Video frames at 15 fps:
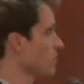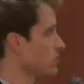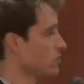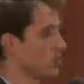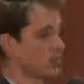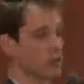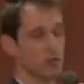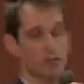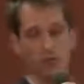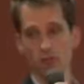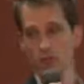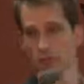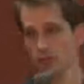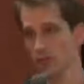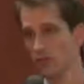So in
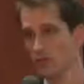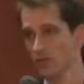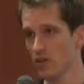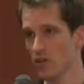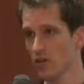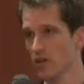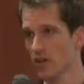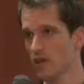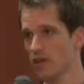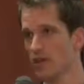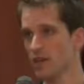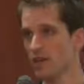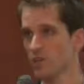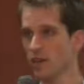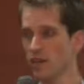conclusion,
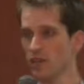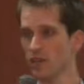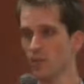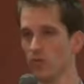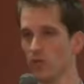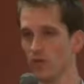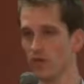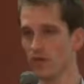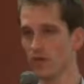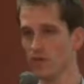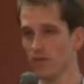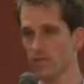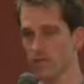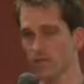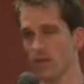again, make the point
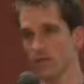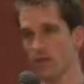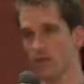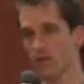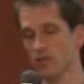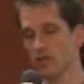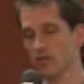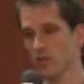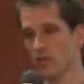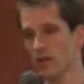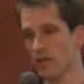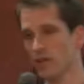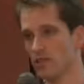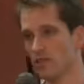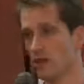that
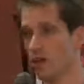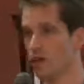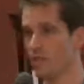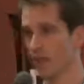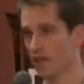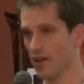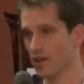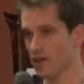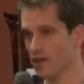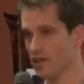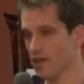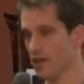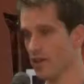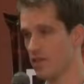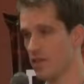50001 is
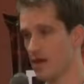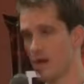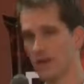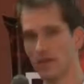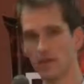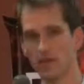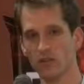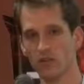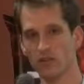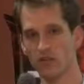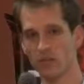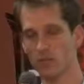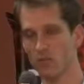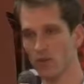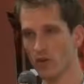complex in that it
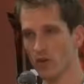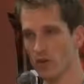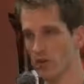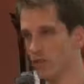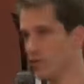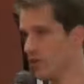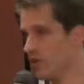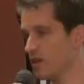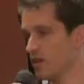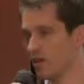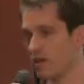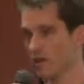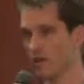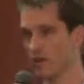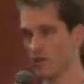includes both
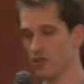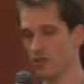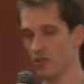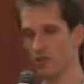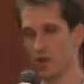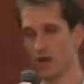energy